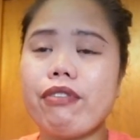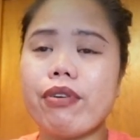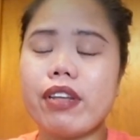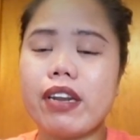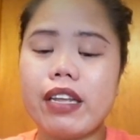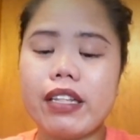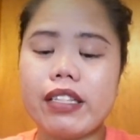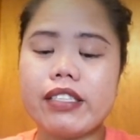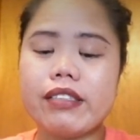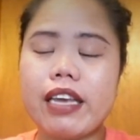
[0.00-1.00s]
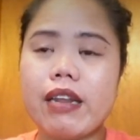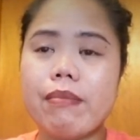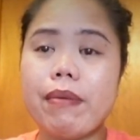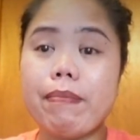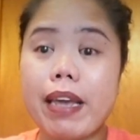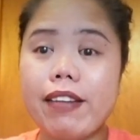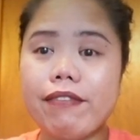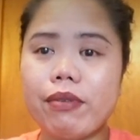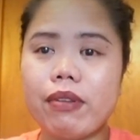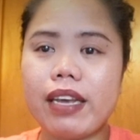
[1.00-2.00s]
thought that it's gonna be
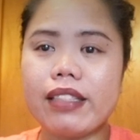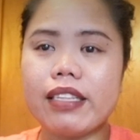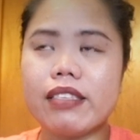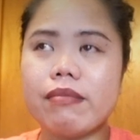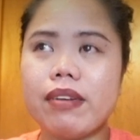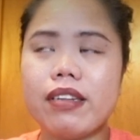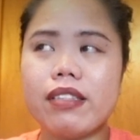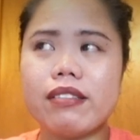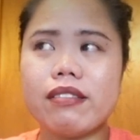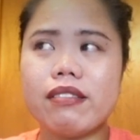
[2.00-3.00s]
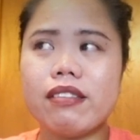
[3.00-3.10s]
painful like this, but it's,